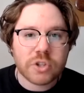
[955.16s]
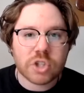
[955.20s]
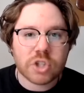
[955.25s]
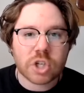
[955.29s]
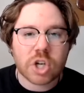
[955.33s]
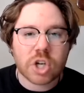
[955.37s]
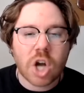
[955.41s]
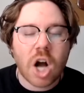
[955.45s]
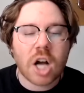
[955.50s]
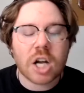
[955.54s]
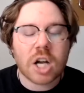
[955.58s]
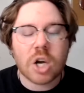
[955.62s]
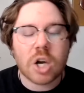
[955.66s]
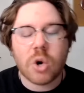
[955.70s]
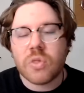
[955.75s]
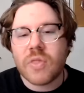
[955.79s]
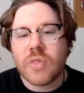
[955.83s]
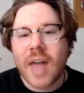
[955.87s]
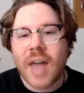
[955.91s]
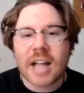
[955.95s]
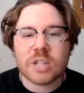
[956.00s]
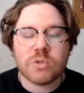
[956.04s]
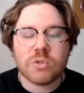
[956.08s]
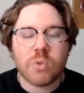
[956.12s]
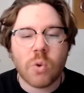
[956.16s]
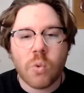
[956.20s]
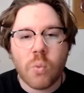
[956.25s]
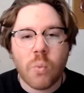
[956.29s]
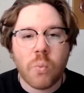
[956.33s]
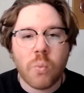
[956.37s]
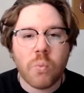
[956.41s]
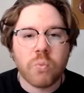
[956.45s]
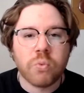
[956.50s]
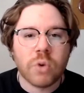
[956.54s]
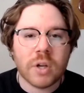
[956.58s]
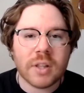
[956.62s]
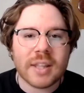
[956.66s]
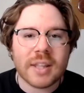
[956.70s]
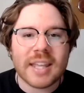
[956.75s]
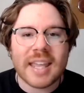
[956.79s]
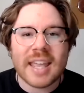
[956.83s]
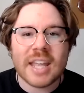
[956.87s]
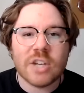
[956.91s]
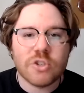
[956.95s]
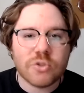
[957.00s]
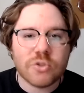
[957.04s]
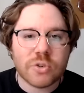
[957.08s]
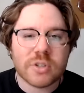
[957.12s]
Chicago, and that's what really
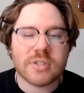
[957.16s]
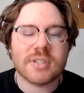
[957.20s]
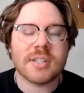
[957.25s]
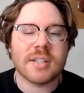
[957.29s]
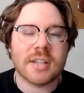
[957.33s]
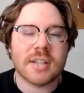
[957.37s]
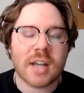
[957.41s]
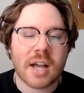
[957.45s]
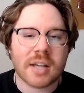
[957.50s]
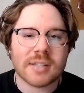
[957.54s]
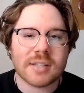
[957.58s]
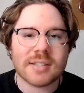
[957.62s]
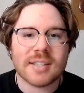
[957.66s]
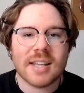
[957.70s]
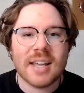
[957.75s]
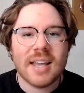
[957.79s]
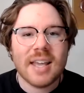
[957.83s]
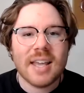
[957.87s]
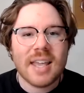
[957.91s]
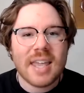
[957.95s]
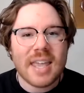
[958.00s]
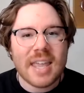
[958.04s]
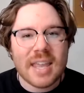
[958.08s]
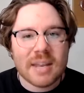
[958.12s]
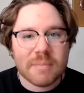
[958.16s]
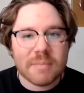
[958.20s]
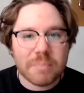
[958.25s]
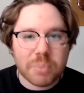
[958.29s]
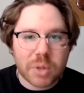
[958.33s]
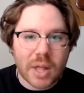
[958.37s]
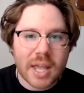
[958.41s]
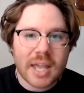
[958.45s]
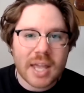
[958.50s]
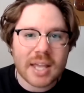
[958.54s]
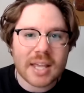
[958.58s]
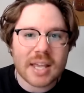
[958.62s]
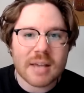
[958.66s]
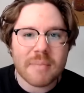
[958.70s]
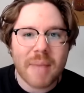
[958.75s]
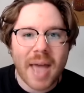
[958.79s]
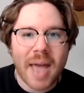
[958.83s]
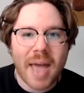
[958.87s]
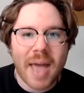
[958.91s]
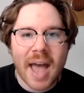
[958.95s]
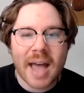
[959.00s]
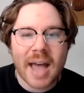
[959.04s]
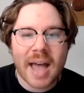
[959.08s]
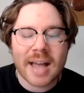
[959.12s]
interested us in playing him
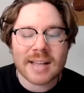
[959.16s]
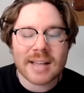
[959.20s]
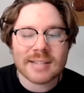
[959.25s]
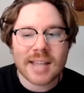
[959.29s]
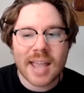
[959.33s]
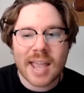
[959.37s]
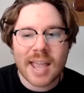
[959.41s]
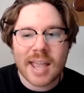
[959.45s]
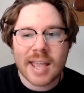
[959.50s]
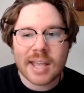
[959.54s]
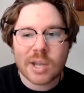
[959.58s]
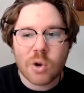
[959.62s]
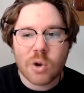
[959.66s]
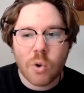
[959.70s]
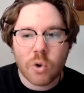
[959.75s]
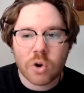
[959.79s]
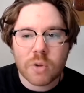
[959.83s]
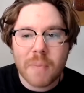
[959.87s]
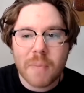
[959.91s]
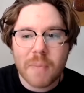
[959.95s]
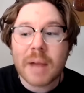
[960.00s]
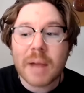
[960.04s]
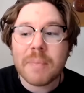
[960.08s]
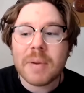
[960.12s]
as a quarterback.